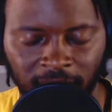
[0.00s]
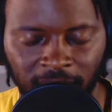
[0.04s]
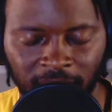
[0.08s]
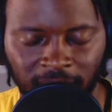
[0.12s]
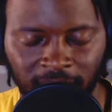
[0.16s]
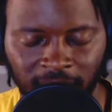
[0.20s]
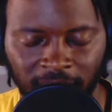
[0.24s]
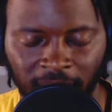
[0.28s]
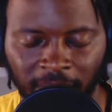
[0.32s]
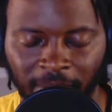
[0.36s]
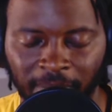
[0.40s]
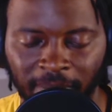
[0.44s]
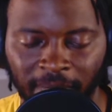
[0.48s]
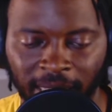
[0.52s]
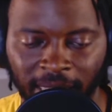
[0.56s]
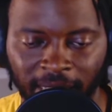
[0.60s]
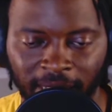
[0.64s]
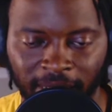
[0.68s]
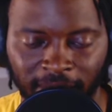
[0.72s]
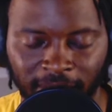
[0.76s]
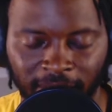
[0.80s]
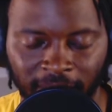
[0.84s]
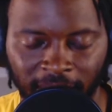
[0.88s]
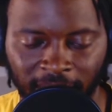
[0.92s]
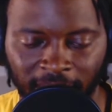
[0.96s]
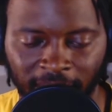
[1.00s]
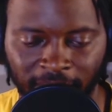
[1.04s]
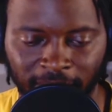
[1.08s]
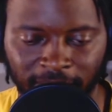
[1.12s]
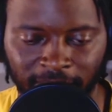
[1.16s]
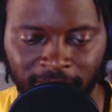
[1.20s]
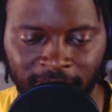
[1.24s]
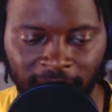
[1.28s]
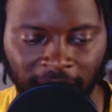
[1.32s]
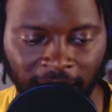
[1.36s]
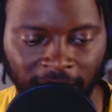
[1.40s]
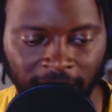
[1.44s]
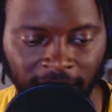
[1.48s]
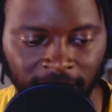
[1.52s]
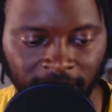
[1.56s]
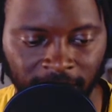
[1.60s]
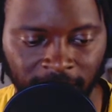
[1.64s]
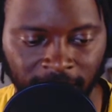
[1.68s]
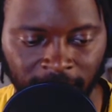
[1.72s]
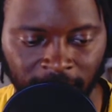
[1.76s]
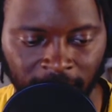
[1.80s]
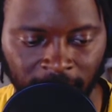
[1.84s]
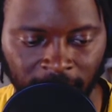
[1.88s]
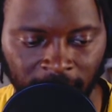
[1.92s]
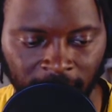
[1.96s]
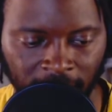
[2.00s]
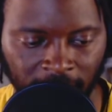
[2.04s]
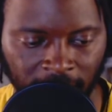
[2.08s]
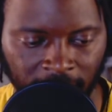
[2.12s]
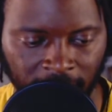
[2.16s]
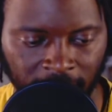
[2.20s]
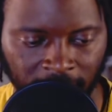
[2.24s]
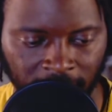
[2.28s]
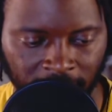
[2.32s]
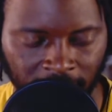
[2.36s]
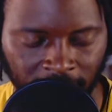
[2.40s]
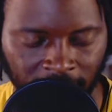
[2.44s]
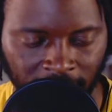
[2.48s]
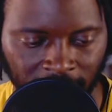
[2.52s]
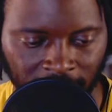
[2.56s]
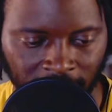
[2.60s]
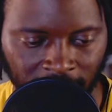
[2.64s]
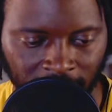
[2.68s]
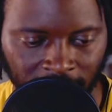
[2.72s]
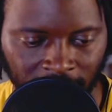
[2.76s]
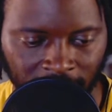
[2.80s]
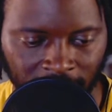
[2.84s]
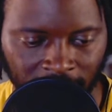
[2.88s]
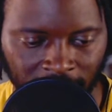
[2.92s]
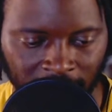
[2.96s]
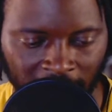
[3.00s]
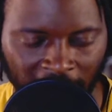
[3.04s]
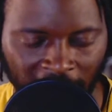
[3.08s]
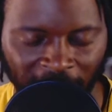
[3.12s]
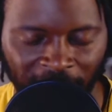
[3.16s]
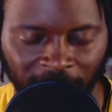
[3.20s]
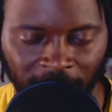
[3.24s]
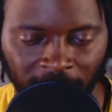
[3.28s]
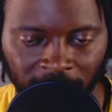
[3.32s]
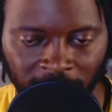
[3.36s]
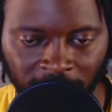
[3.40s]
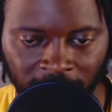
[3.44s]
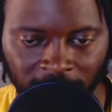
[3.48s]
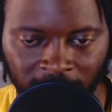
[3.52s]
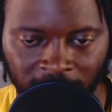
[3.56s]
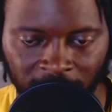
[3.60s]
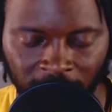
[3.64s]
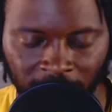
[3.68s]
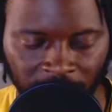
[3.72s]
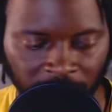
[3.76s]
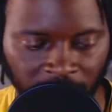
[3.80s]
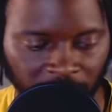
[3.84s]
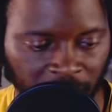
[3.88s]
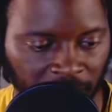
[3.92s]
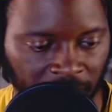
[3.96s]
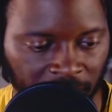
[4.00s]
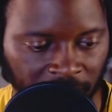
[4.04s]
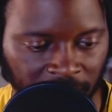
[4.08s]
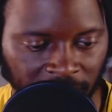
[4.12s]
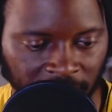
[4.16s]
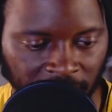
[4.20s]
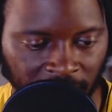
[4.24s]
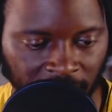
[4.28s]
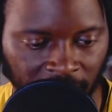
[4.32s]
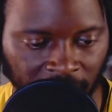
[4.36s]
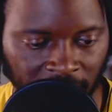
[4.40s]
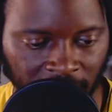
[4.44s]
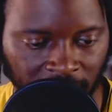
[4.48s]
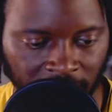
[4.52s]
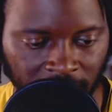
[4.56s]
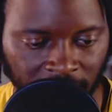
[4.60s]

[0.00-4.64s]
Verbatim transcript: Something hail Satan. That felt uncomfortable to say.